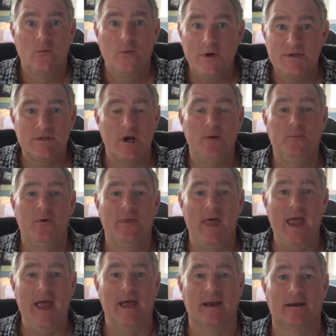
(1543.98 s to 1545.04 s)
What's up with
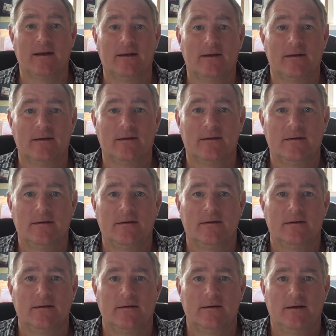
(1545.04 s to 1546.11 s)
that?
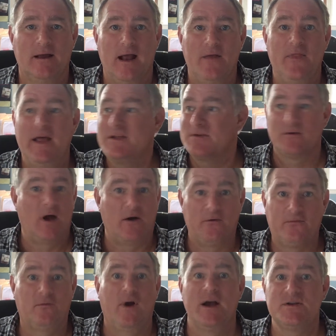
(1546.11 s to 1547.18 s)
And that's a
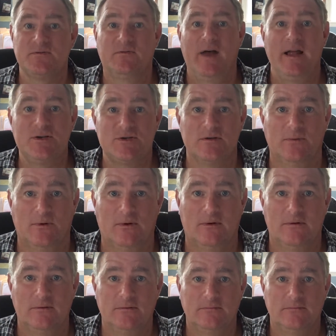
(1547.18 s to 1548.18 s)
fresh vegetable.